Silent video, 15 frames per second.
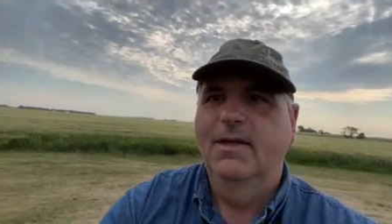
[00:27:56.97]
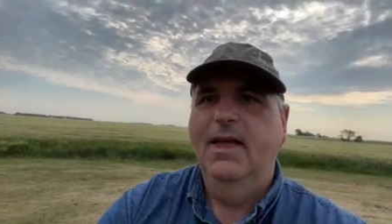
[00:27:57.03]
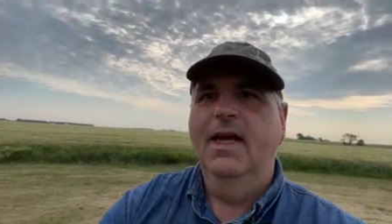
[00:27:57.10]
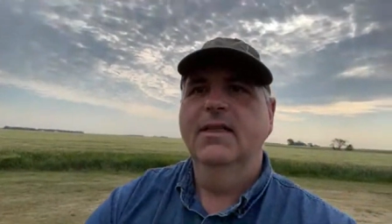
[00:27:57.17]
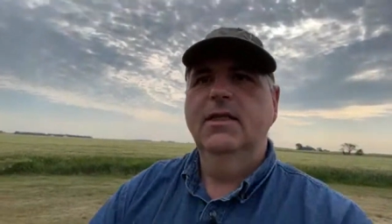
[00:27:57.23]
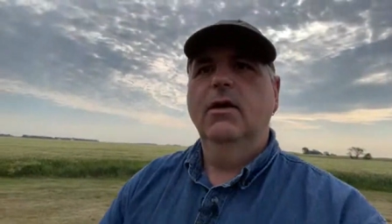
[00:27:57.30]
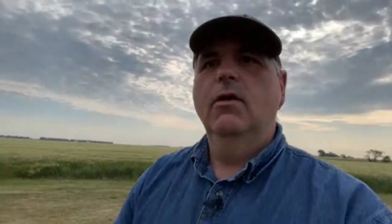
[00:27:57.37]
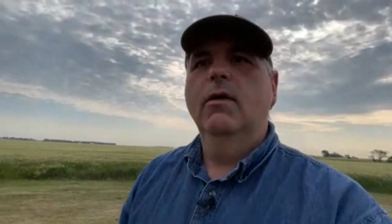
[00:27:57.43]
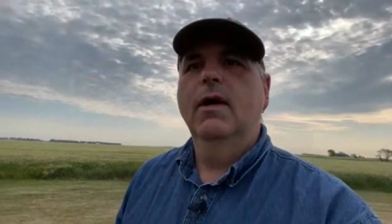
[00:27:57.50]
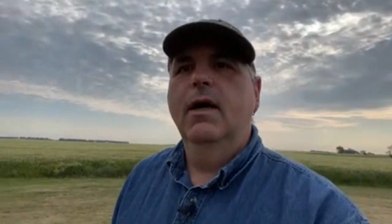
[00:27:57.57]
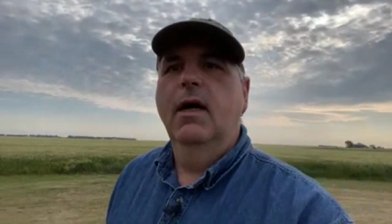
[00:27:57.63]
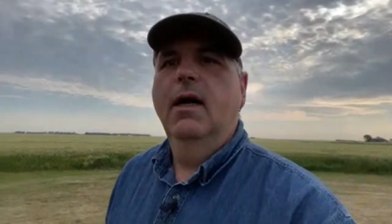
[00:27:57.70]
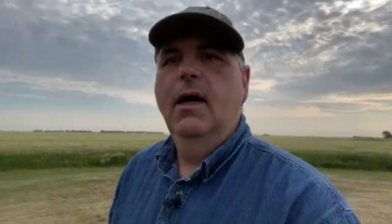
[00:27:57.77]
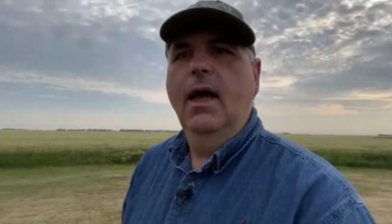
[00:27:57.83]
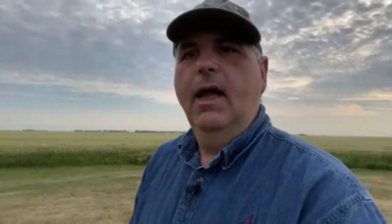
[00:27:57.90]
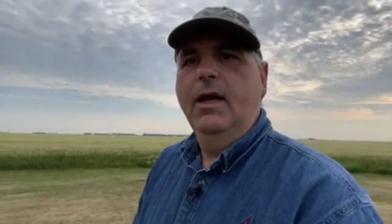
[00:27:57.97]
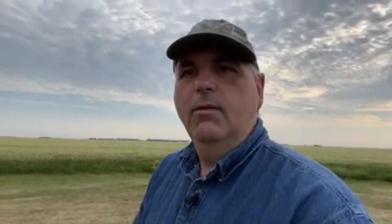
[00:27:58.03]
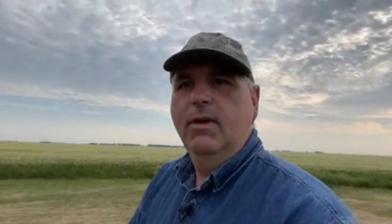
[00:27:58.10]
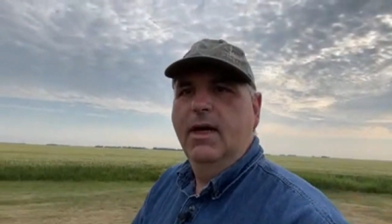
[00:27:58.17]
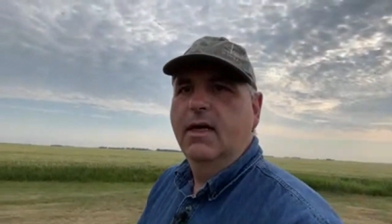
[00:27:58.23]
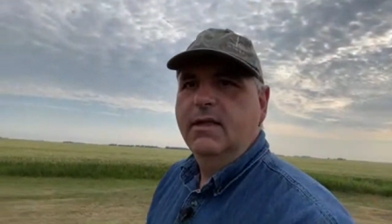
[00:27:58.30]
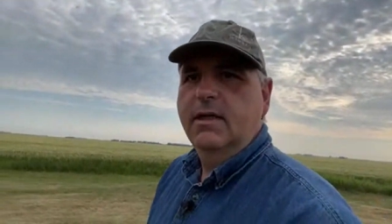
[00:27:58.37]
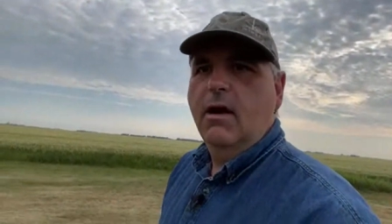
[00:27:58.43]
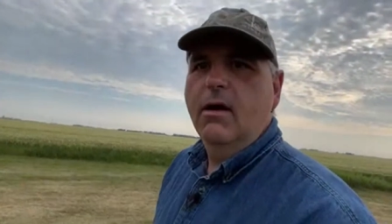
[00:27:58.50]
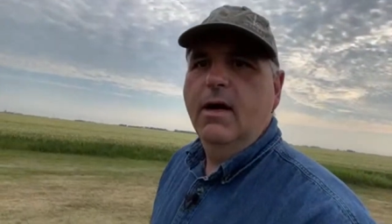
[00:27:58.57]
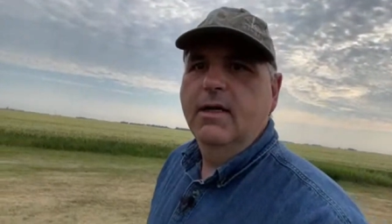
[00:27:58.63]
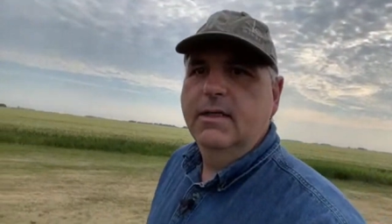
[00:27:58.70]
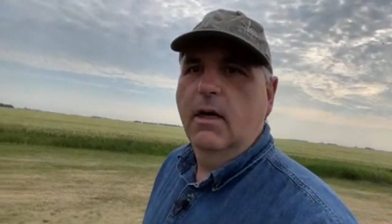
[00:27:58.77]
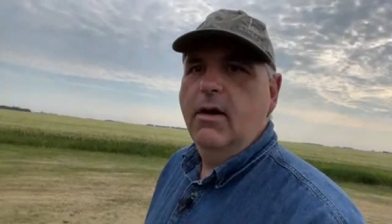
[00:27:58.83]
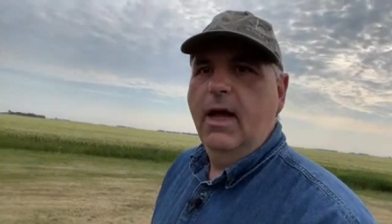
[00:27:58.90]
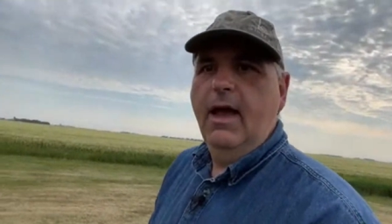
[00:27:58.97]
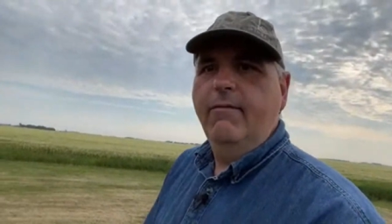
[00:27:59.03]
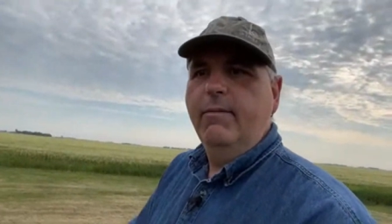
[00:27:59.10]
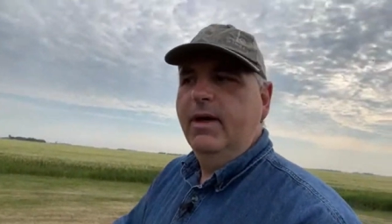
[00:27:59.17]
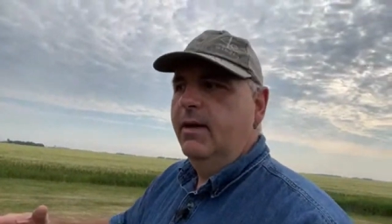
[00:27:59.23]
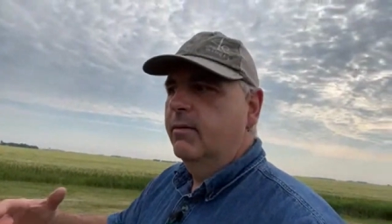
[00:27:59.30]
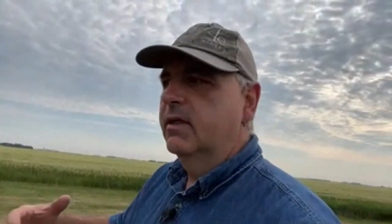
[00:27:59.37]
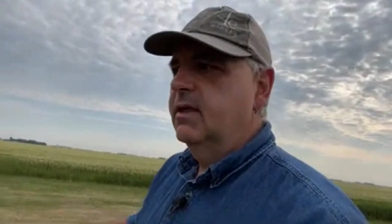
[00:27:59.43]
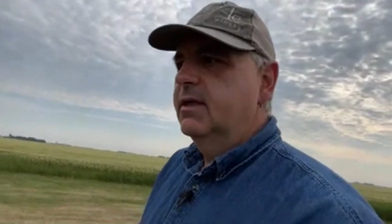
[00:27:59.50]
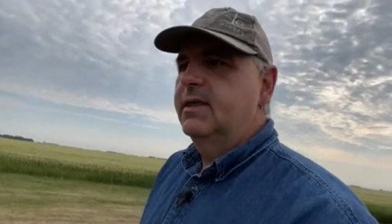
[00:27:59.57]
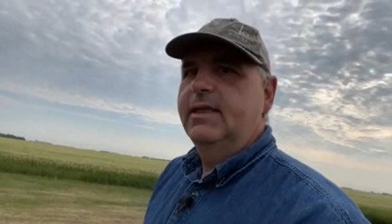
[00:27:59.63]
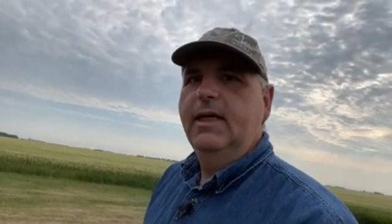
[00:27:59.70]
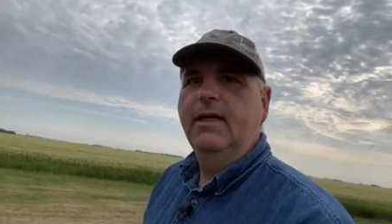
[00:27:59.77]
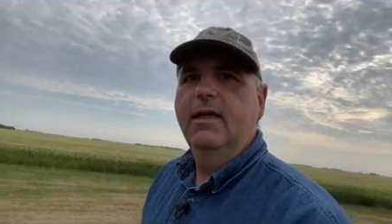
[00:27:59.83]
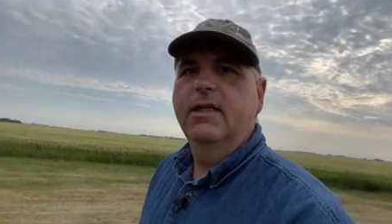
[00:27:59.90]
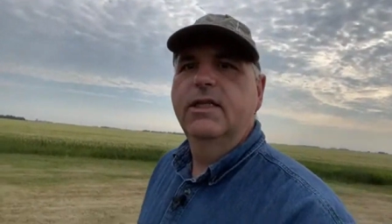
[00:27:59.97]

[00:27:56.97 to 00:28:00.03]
Yeah, so anyone else garden? I'm sorry, I haven't been able to see